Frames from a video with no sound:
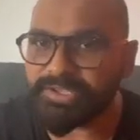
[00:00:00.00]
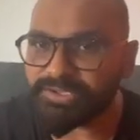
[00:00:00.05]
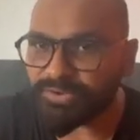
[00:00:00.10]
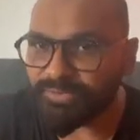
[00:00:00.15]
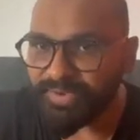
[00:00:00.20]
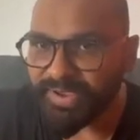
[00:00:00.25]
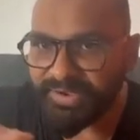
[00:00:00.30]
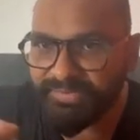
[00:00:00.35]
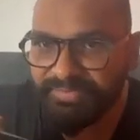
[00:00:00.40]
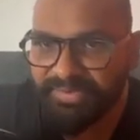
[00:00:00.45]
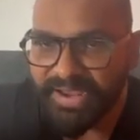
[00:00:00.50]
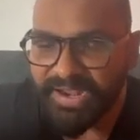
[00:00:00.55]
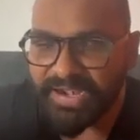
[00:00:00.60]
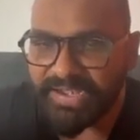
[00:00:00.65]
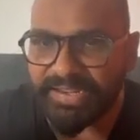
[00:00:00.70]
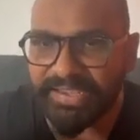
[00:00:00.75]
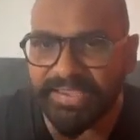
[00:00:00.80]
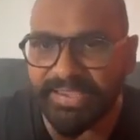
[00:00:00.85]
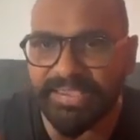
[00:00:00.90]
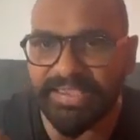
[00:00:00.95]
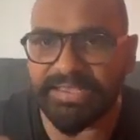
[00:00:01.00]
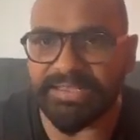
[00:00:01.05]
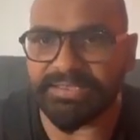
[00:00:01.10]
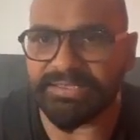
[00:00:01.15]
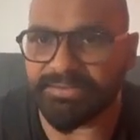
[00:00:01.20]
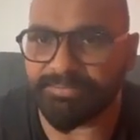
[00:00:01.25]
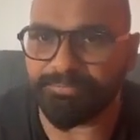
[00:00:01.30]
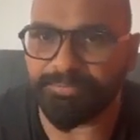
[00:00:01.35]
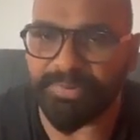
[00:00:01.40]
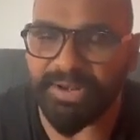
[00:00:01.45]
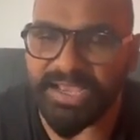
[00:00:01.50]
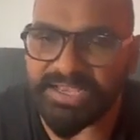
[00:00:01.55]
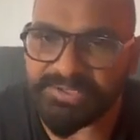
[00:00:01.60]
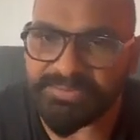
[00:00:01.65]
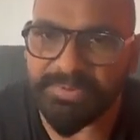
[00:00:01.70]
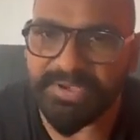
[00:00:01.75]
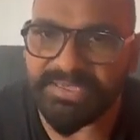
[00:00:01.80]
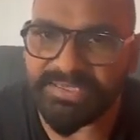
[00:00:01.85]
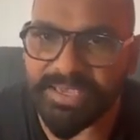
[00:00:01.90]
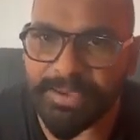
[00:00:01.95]
So when we are taking the
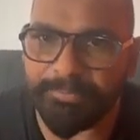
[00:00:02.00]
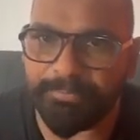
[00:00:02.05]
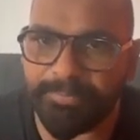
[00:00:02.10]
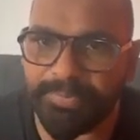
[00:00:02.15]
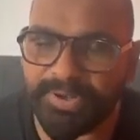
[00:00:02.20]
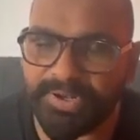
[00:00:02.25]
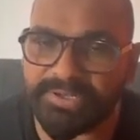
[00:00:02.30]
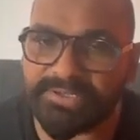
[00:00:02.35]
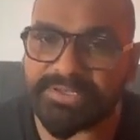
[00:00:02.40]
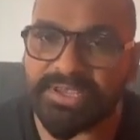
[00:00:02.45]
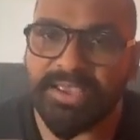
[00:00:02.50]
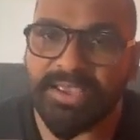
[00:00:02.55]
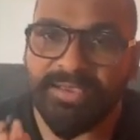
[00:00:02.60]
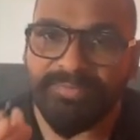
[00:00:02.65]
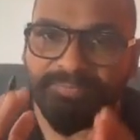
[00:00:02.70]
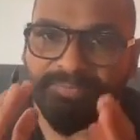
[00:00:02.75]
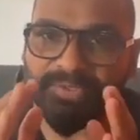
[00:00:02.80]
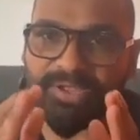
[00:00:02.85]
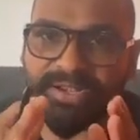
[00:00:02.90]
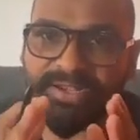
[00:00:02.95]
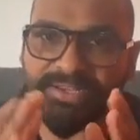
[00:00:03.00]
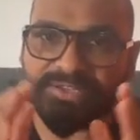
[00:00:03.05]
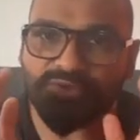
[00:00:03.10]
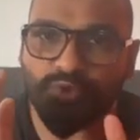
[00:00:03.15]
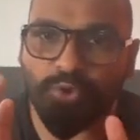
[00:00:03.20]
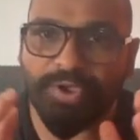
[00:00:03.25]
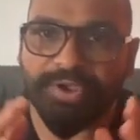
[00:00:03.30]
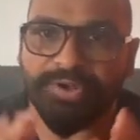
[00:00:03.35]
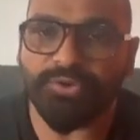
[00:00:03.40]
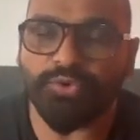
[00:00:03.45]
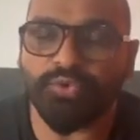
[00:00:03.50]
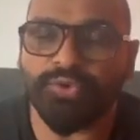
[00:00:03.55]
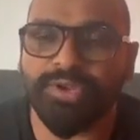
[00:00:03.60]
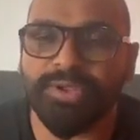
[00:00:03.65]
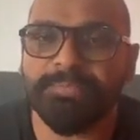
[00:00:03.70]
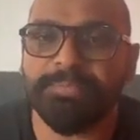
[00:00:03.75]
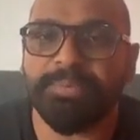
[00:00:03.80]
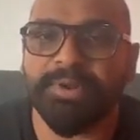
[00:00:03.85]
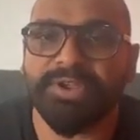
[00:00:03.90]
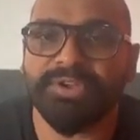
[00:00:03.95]
plasma samples, that is going to
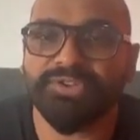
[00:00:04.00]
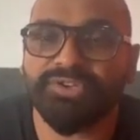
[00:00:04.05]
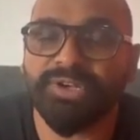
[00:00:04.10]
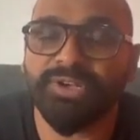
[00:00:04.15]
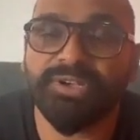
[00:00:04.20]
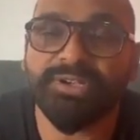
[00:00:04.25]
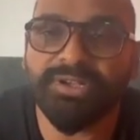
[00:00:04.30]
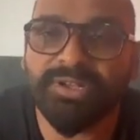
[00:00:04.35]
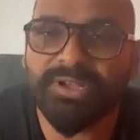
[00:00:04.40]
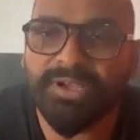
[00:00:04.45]
represent